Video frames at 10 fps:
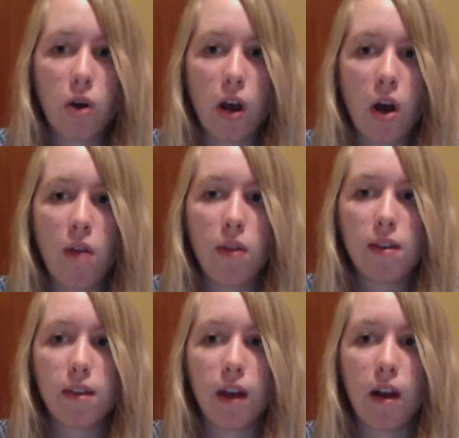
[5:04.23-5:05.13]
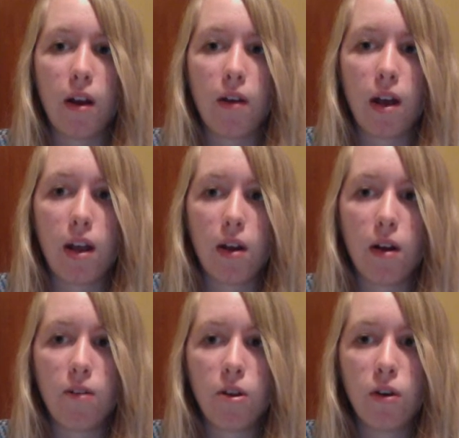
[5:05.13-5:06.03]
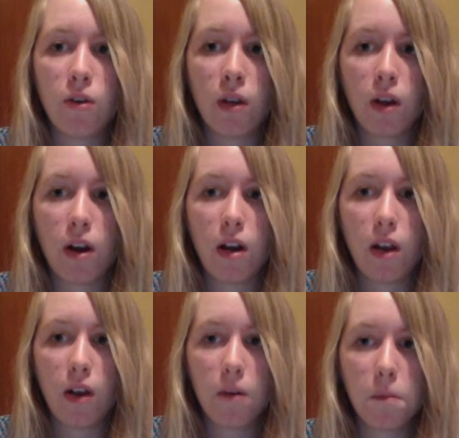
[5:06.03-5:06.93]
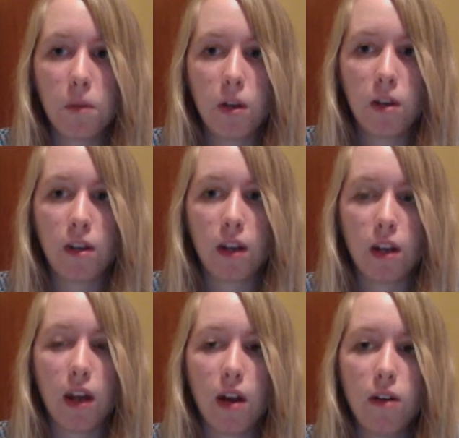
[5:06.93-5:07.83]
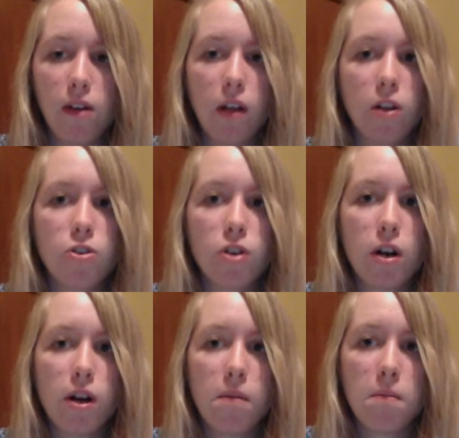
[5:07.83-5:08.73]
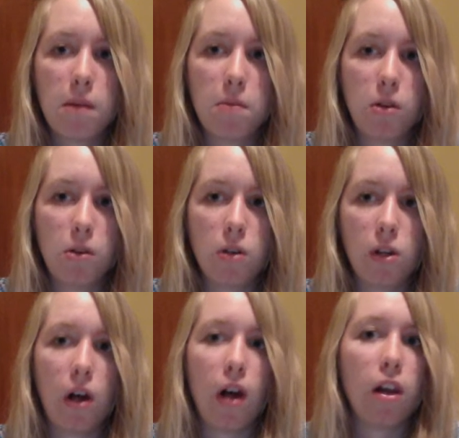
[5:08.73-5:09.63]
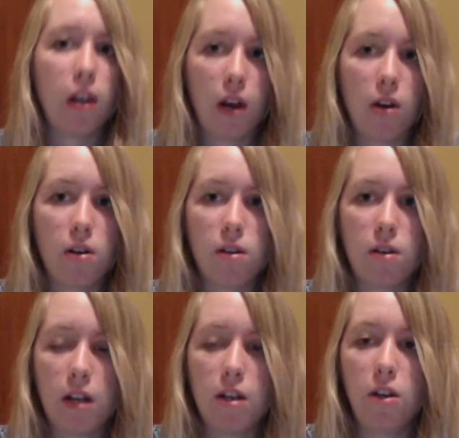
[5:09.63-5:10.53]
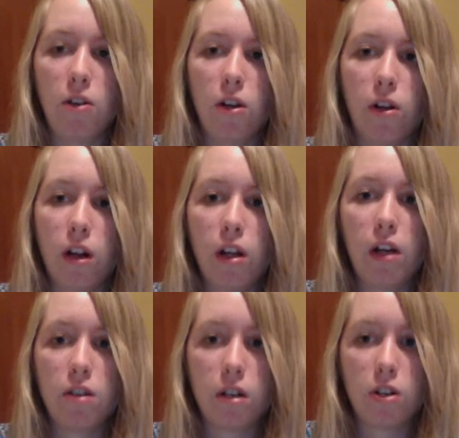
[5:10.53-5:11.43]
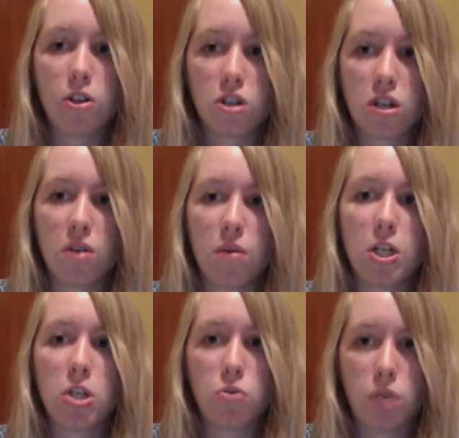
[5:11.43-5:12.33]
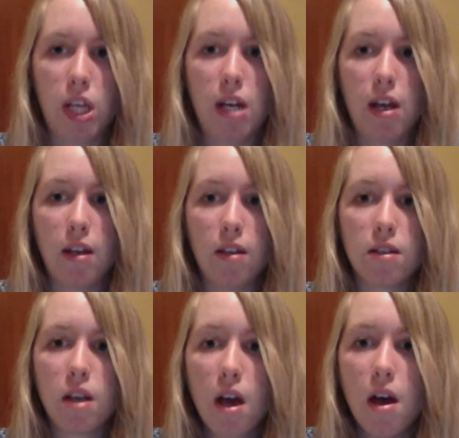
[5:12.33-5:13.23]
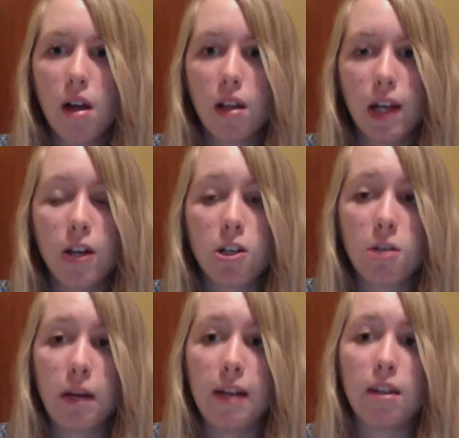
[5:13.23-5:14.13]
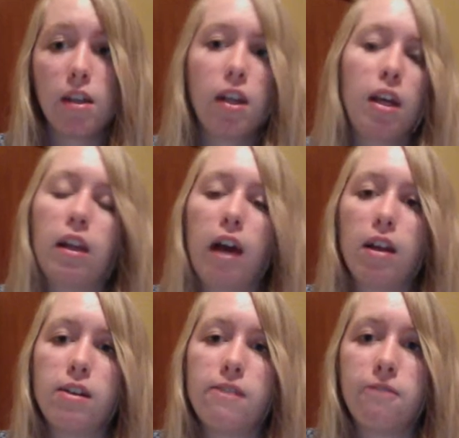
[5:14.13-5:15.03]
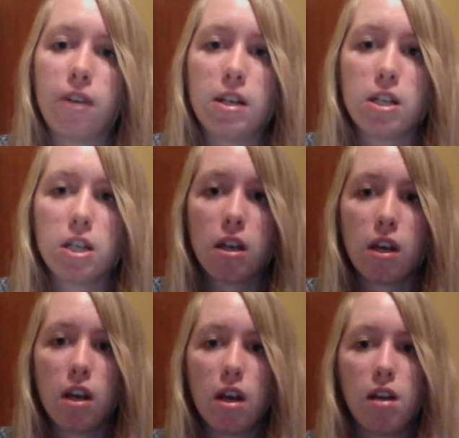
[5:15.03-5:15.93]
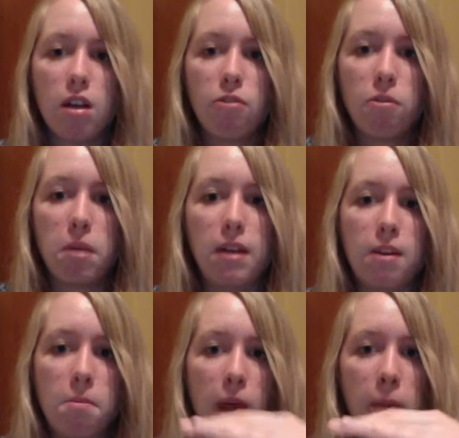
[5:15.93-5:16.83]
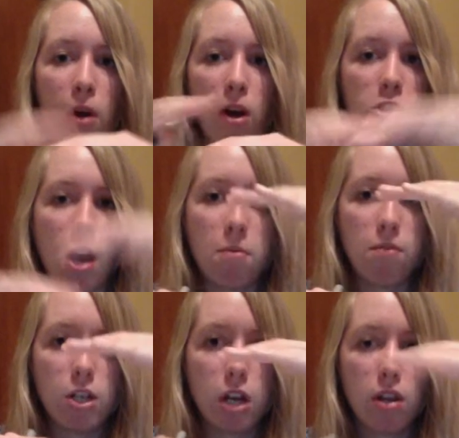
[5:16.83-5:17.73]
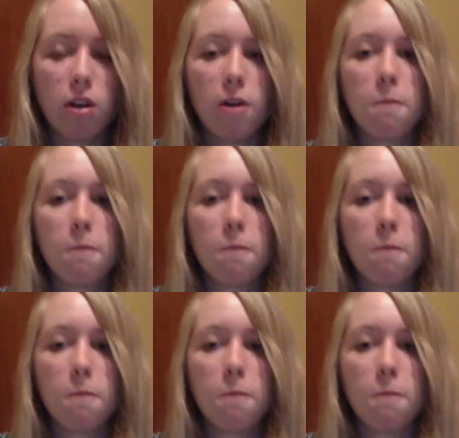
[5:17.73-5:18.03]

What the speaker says: on this layer right here. If you go click on here, you can select layers. Illustrator, people use a lot of layers, tend to use a lot of layers in Illustrator, which is really nice. Layers are basically like different pieces of paper on top of each other.